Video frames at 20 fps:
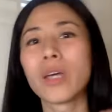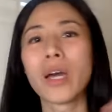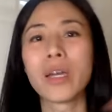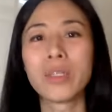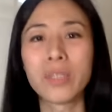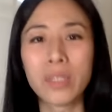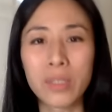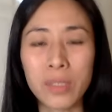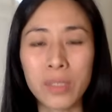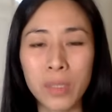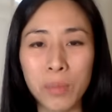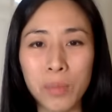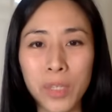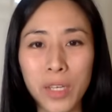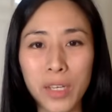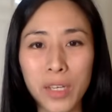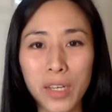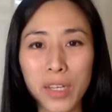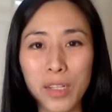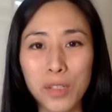I need
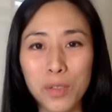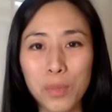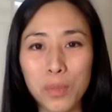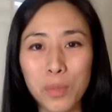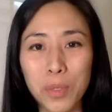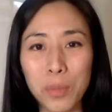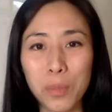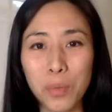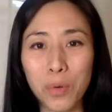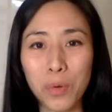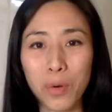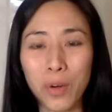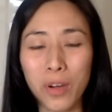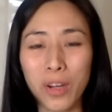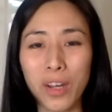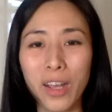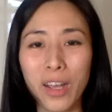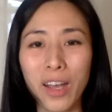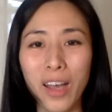something a little bit more